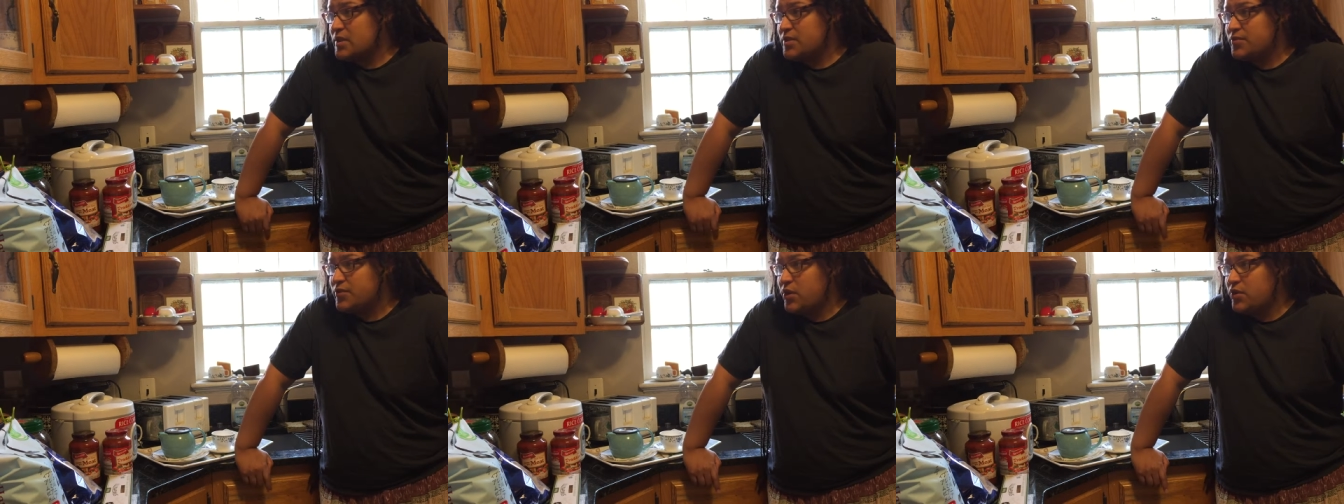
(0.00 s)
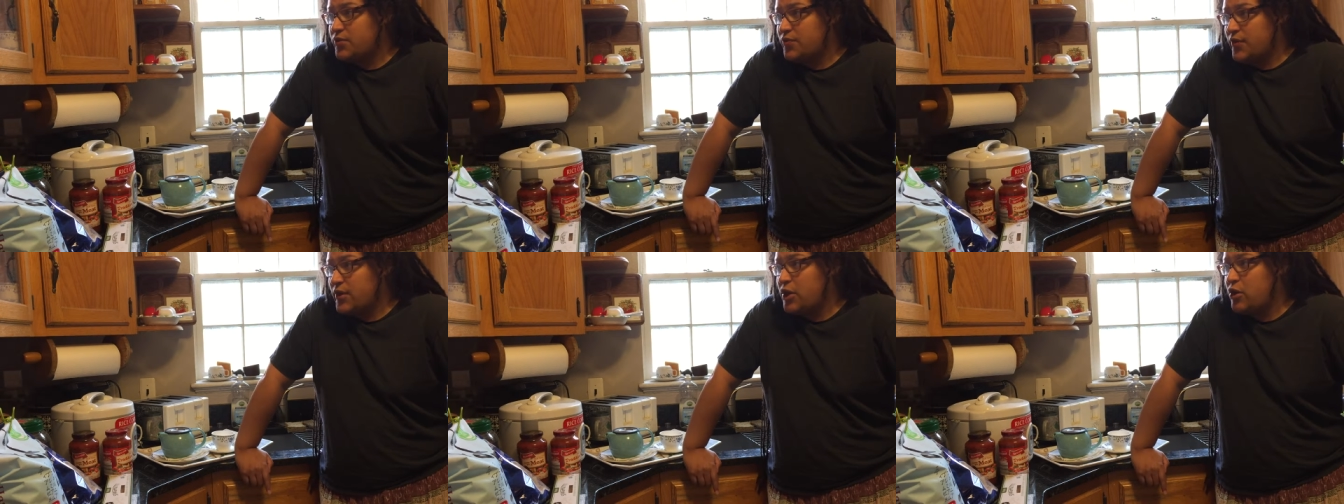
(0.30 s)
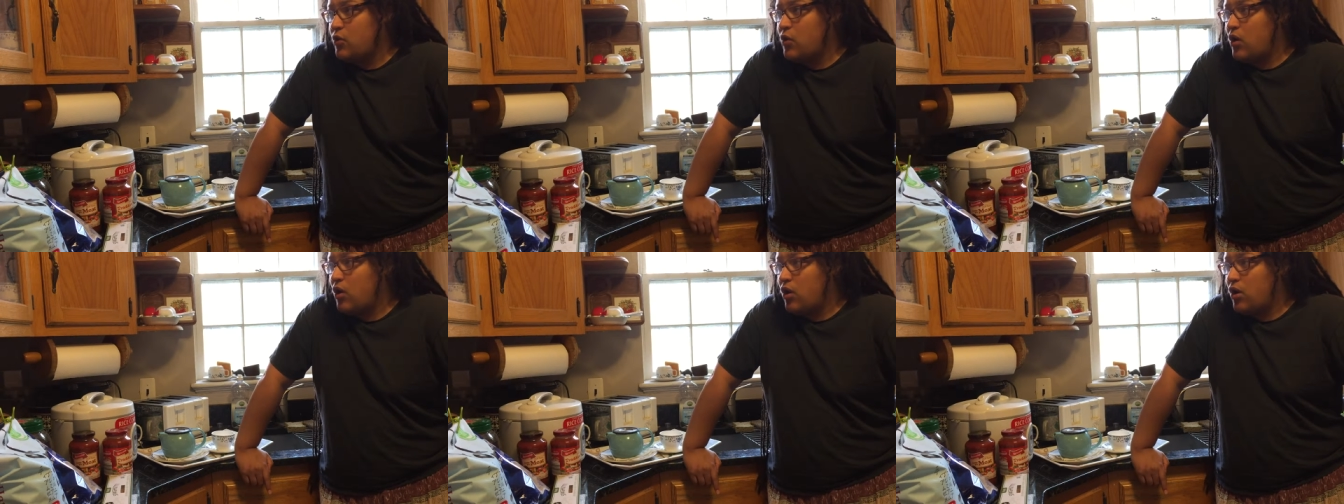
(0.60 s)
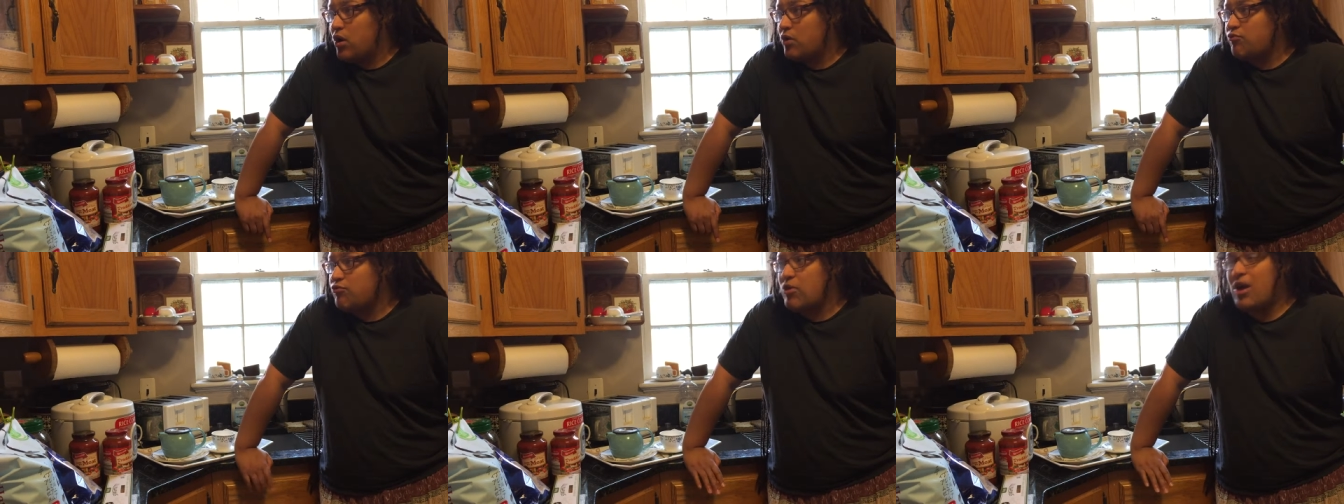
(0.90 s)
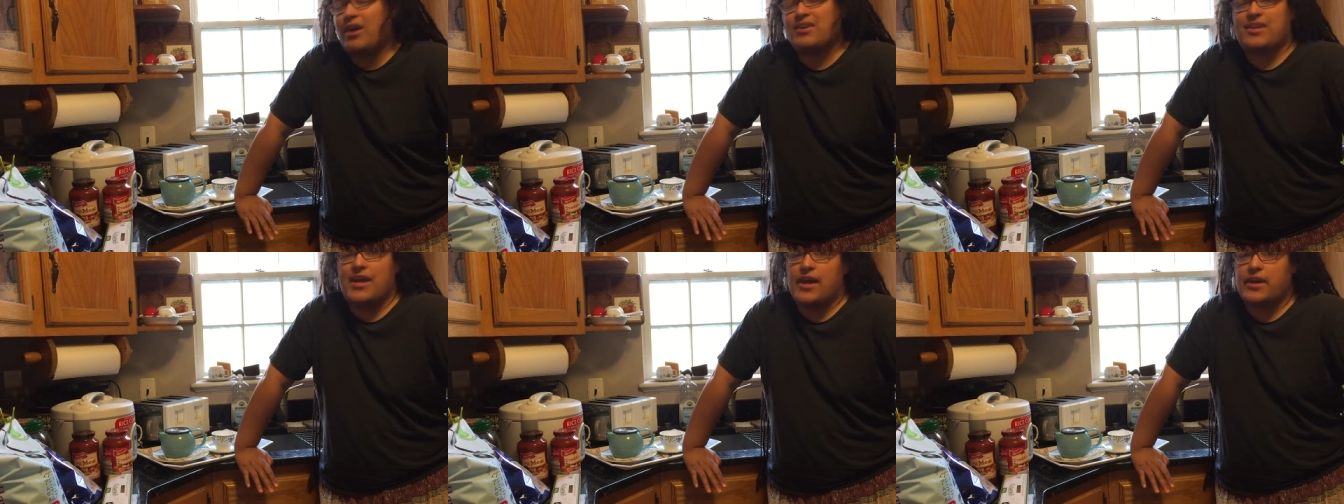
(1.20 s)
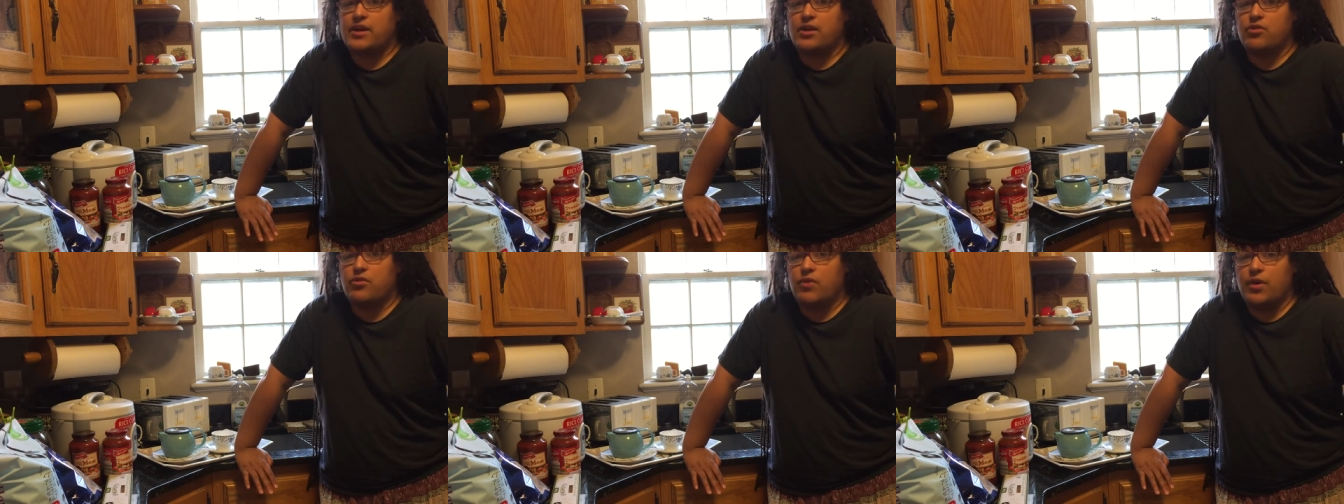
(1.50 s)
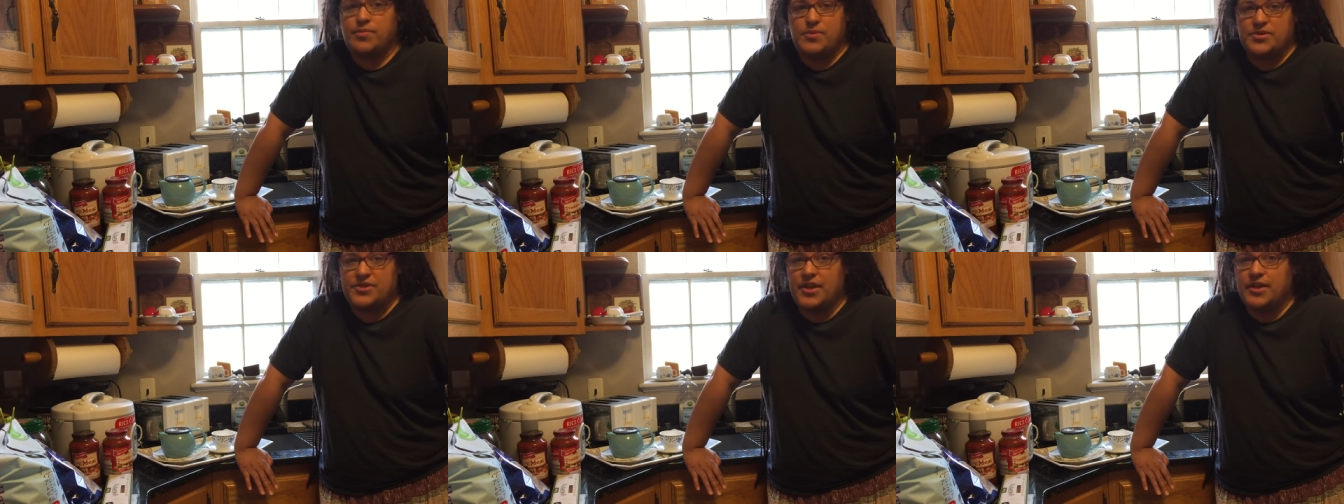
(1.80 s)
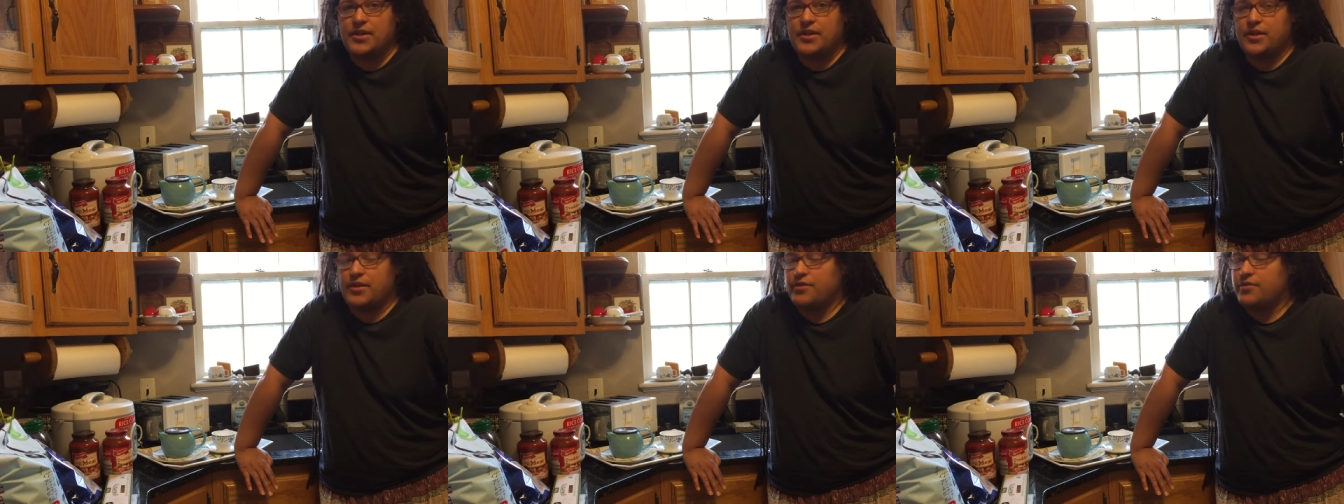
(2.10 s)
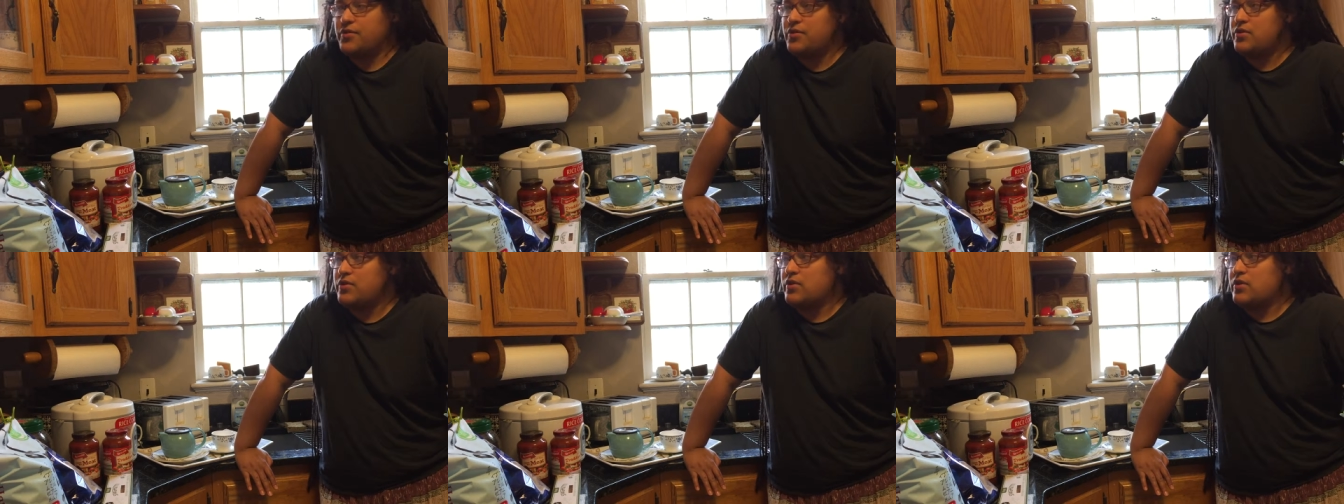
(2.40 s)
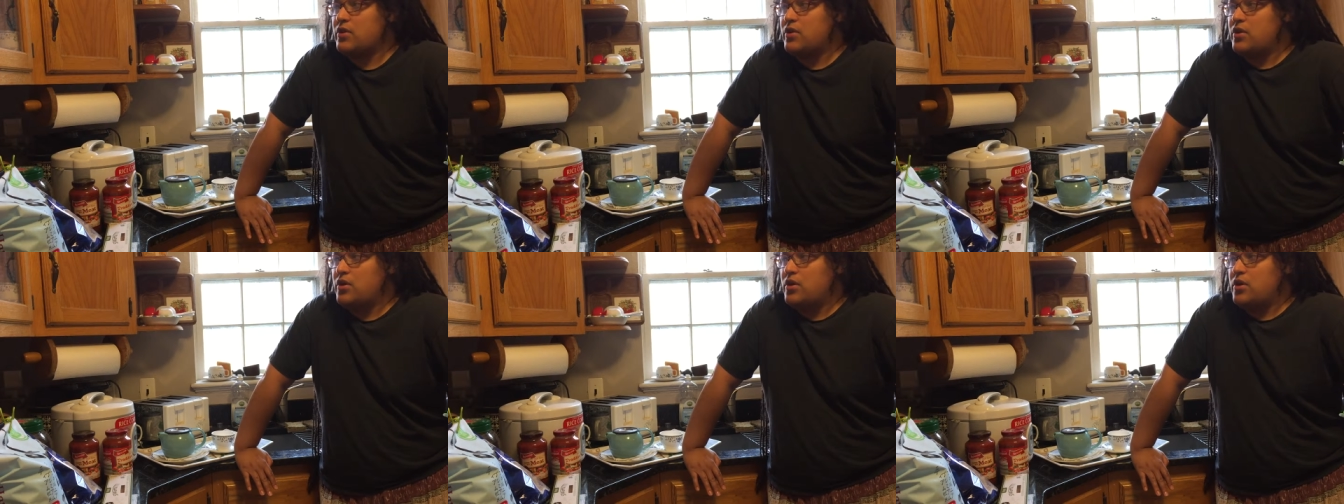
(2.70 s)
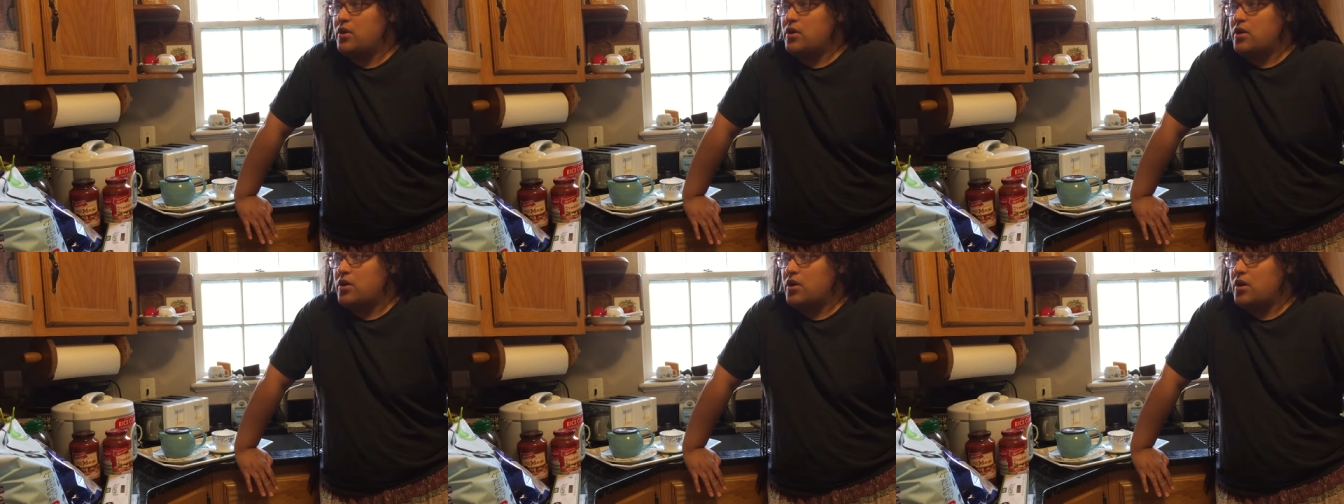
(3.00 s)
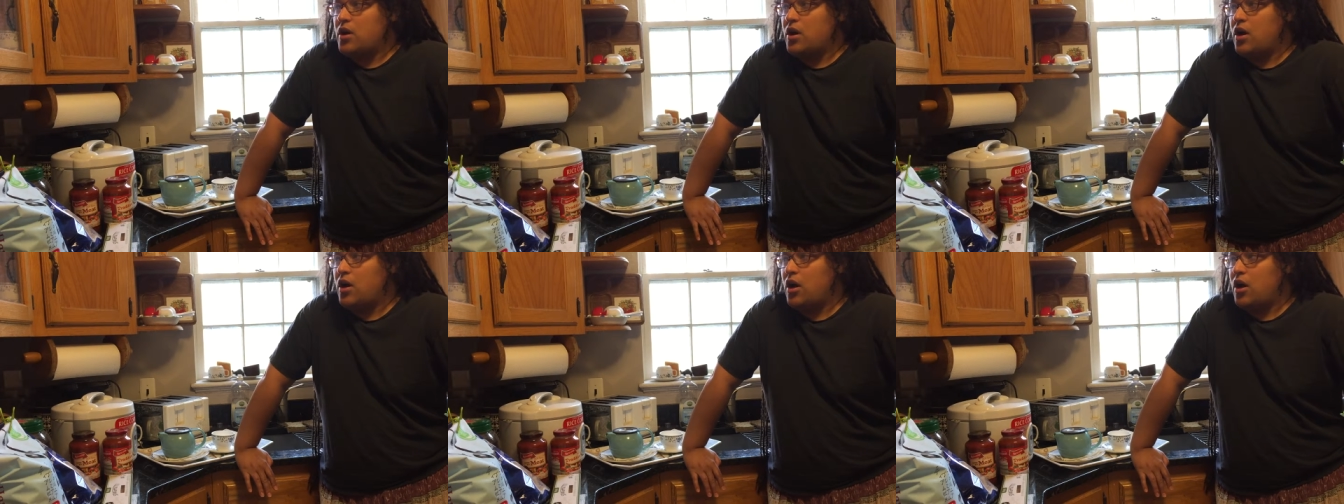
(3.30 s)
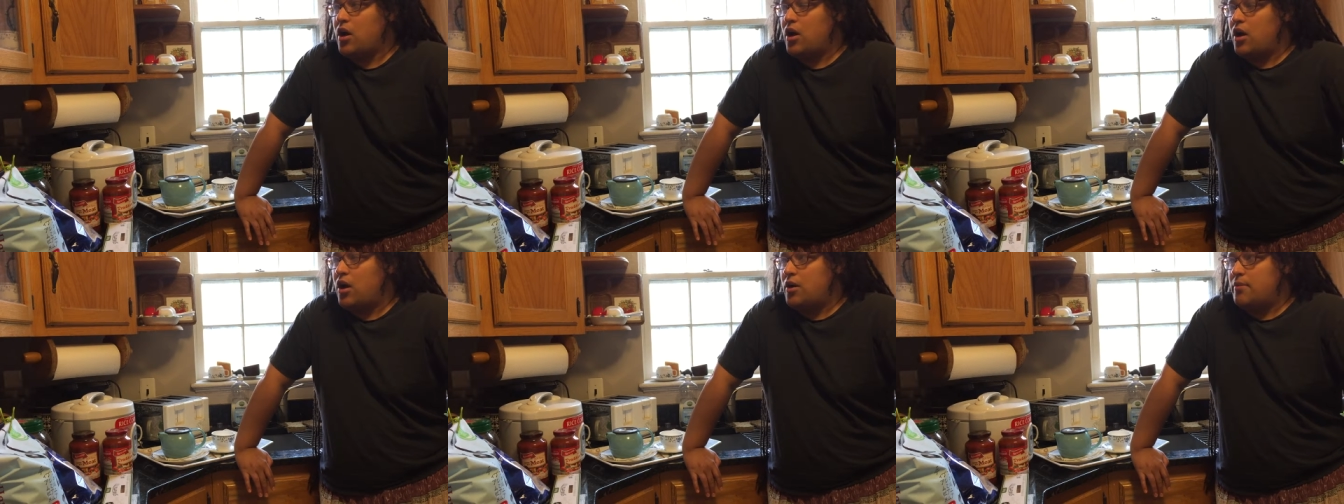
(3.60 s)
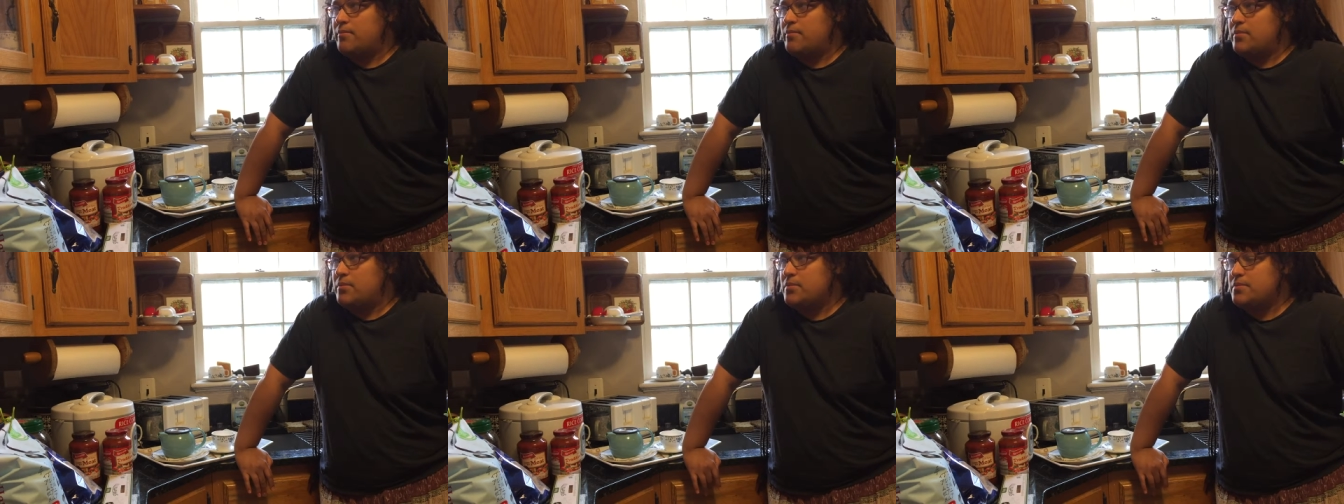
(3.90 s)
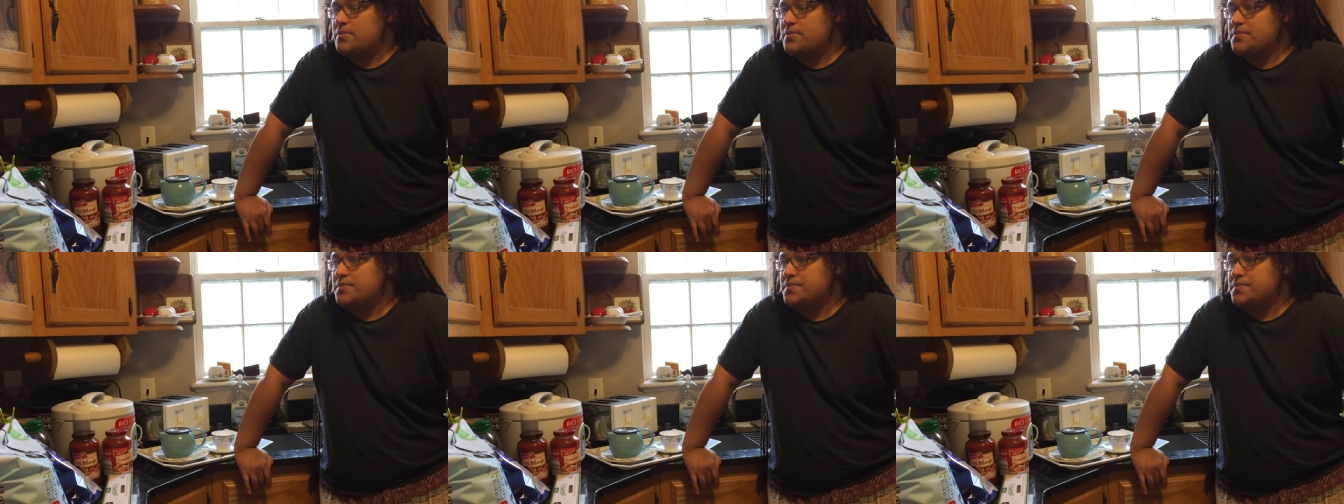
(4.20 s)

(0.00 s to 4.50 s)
his video on contacting your representatives, and